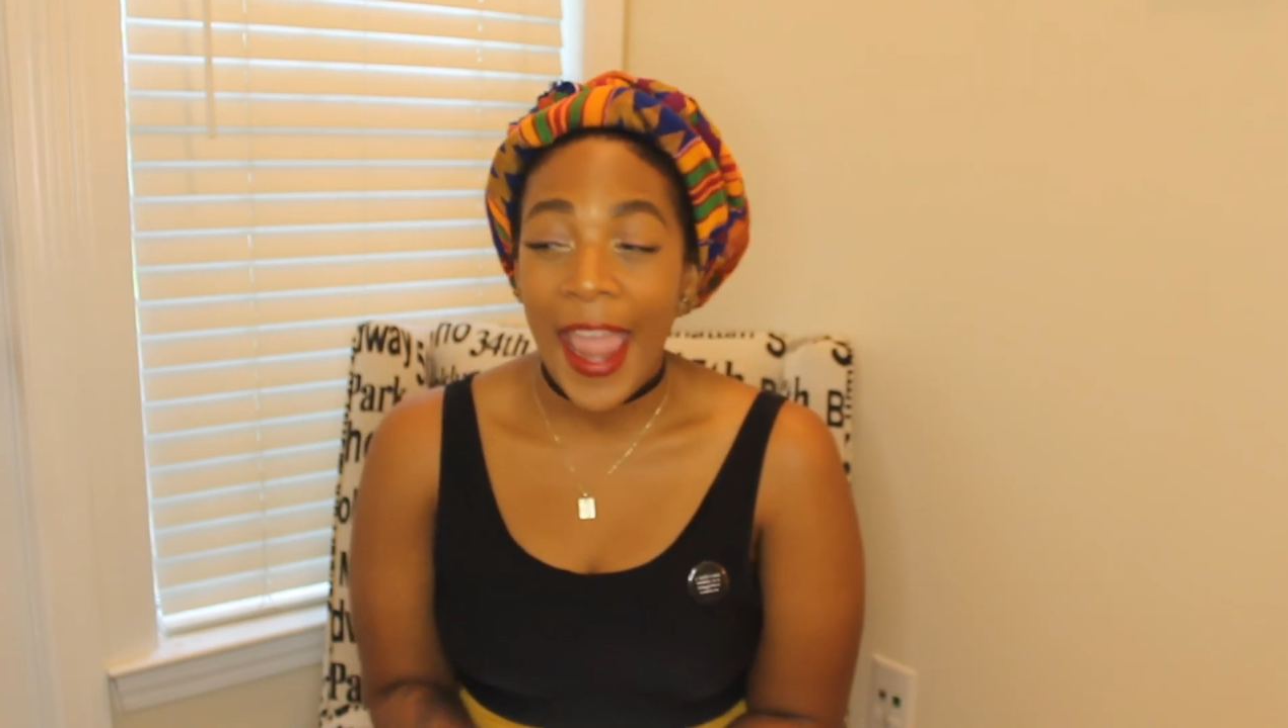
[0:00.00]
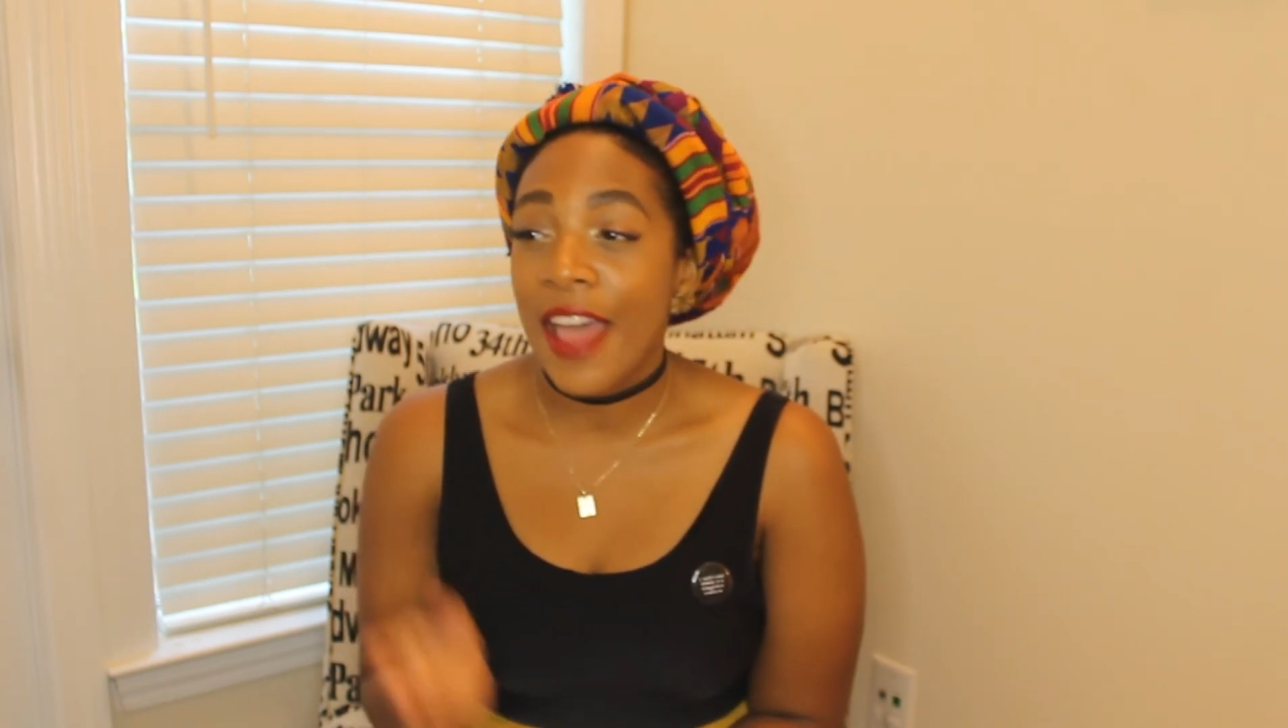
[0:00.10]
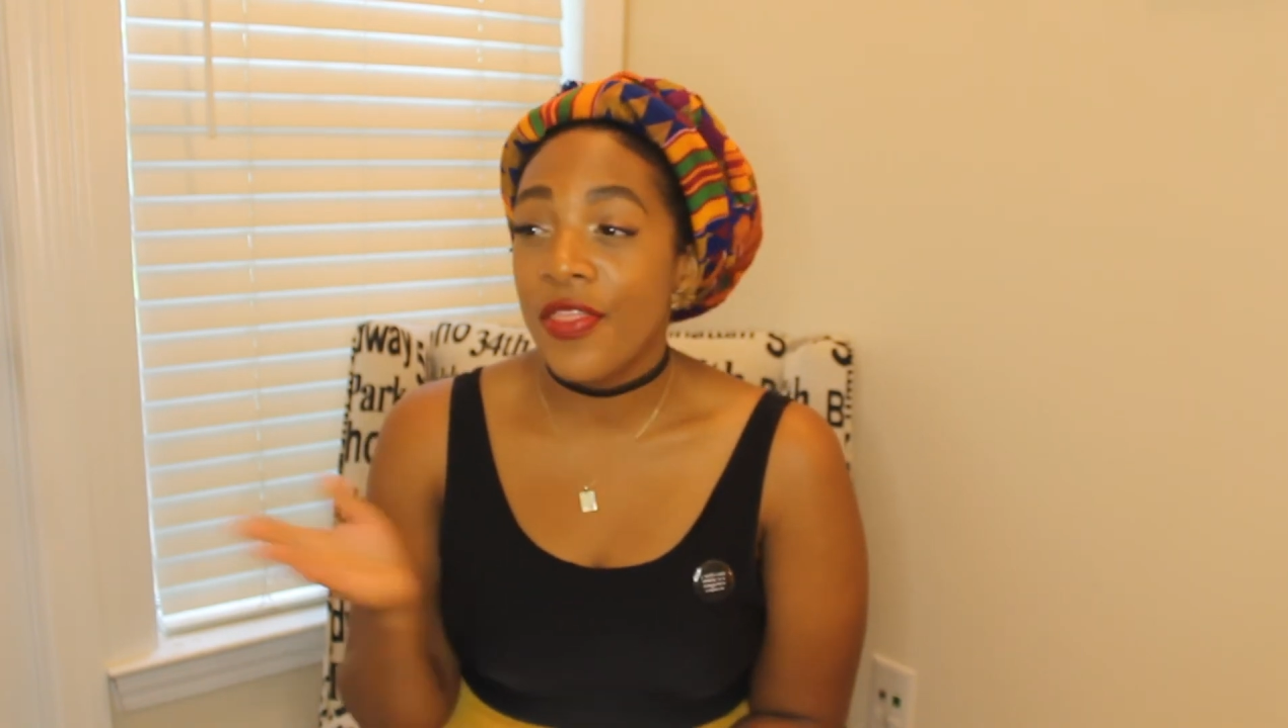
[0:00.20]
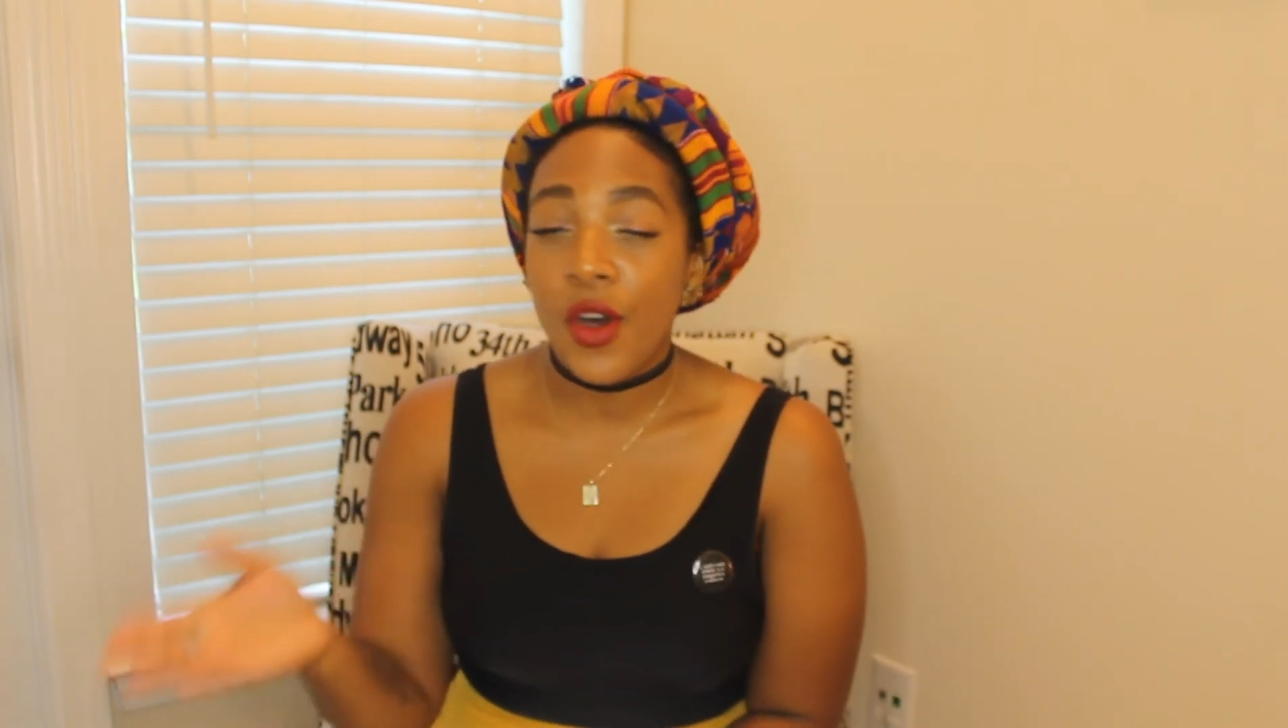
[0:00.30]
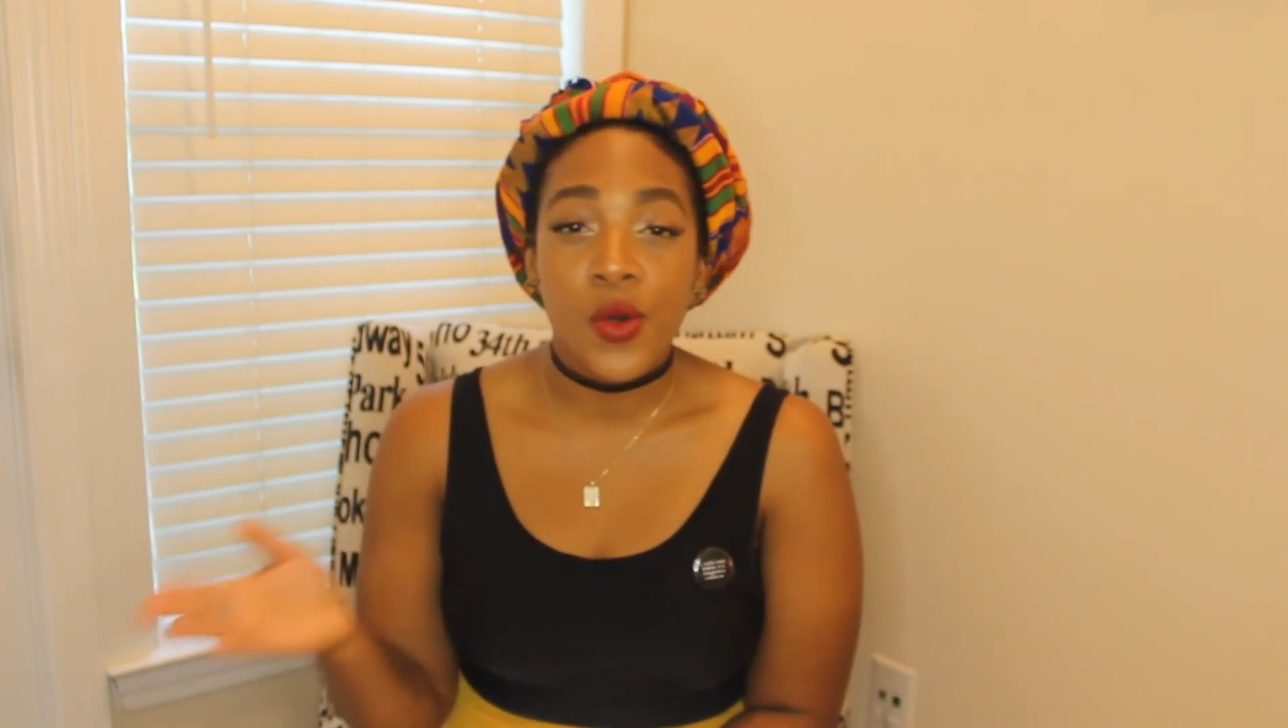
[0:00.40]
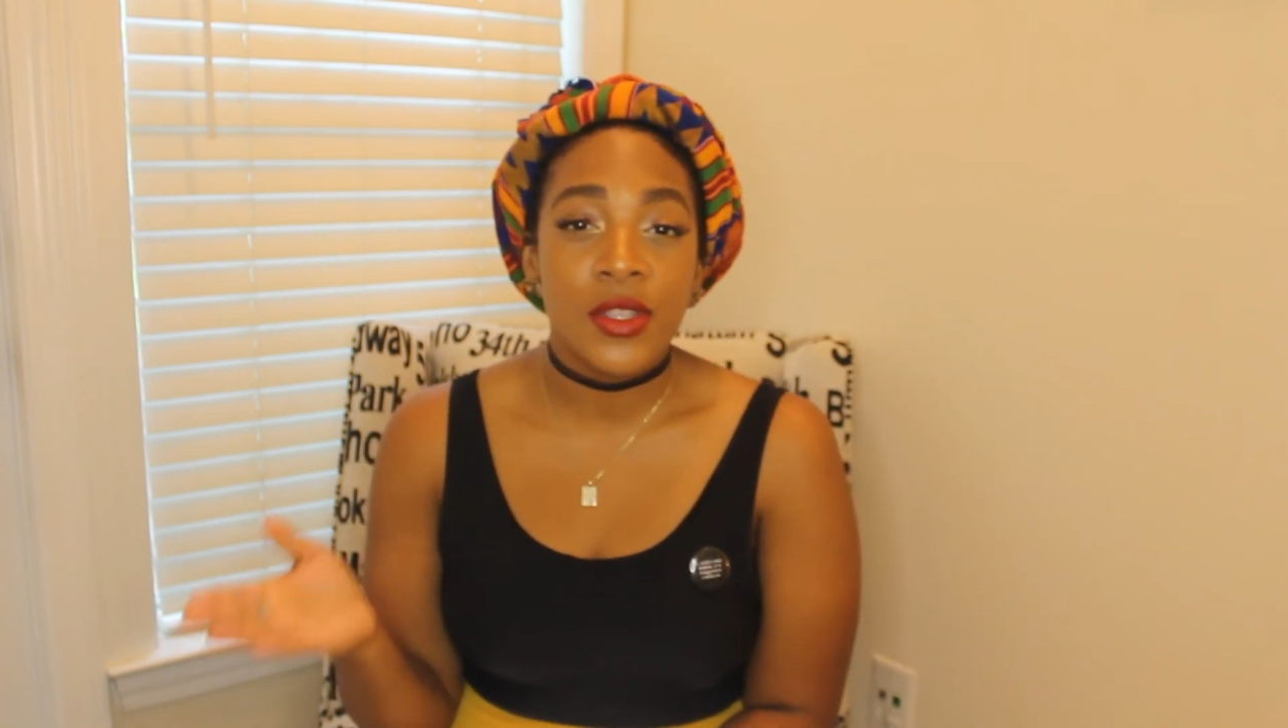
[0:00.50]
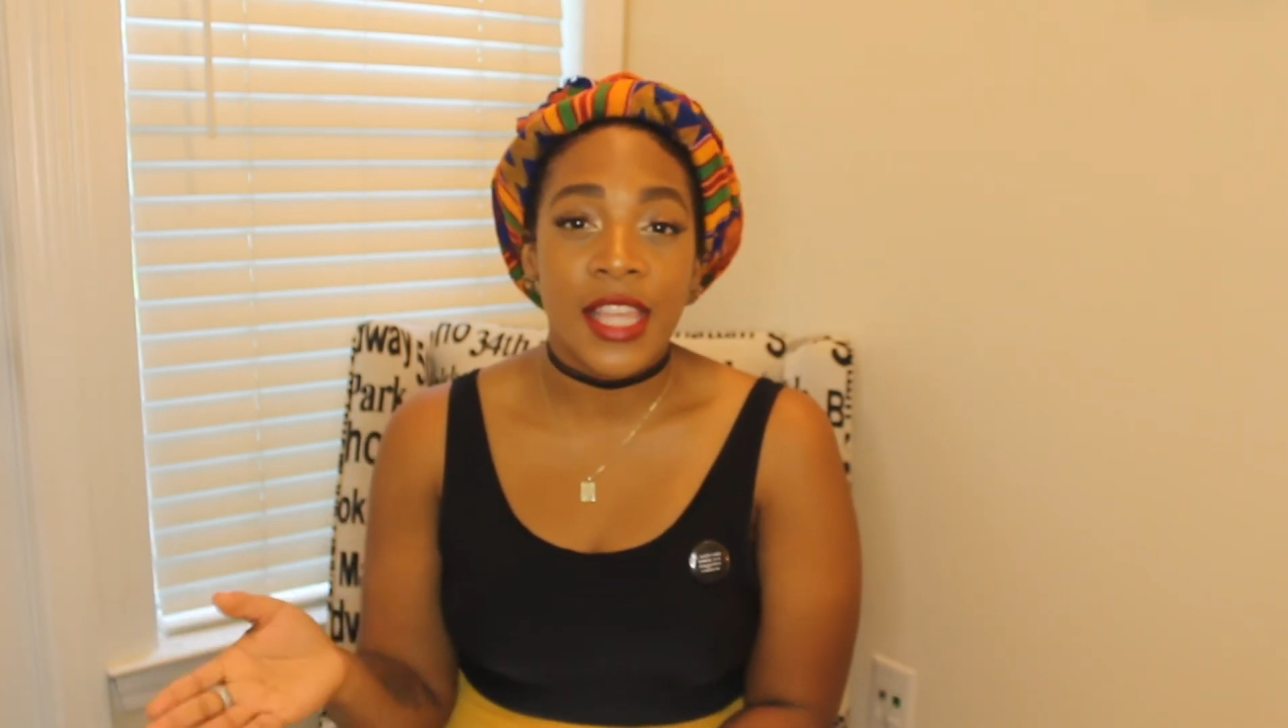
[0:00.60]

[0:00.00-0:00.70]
and those